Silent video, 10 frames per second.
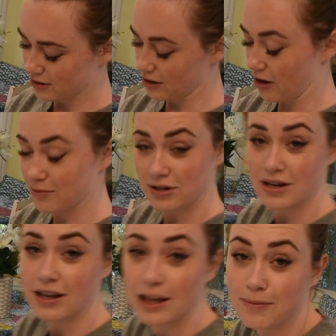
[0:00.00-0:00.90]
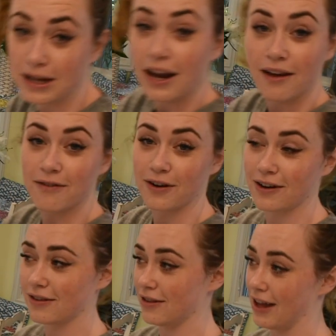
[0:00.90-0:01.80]
So I'm just gonna keep kneading for
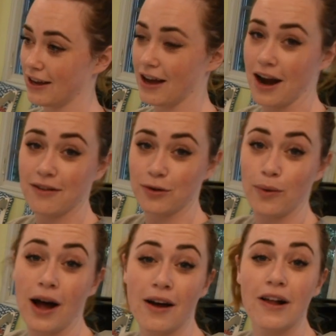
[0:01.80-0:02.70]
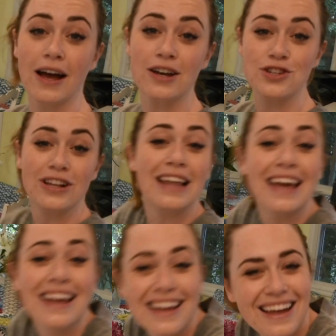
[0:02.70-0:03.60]
like kind of a while,
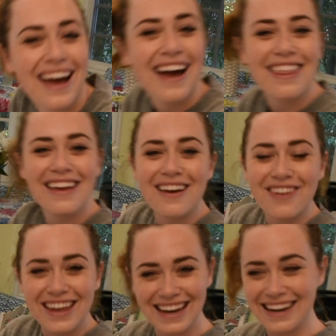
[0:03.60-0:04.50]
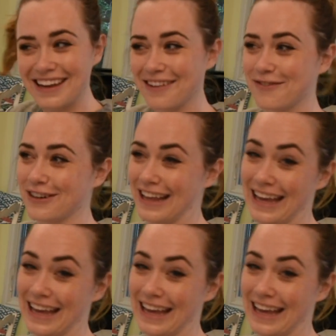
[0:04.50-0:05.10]
actually. I'm gonna knead for